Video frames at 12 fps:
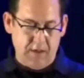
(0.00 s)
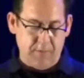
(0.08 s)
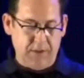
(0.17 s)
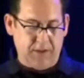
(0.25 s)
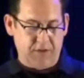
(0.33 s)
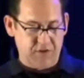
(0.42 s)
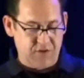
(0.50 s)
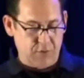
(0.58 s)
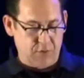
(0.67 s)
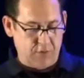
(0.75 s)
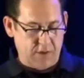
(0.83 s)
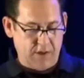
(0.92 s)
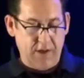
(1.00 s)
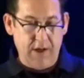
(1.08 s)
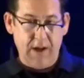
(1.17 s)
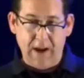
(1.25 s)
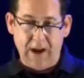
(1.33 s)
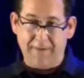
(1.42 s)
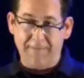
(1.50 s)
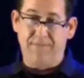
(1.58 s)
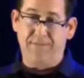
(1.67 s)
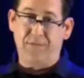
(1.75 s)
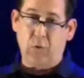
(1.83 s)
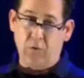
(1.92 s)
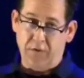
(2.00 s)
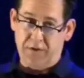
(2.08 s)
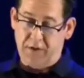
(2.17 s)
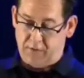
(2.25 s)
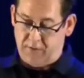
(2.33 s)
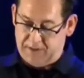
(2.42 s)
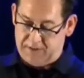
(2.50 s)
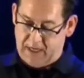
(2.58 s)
being stored at 4 degrees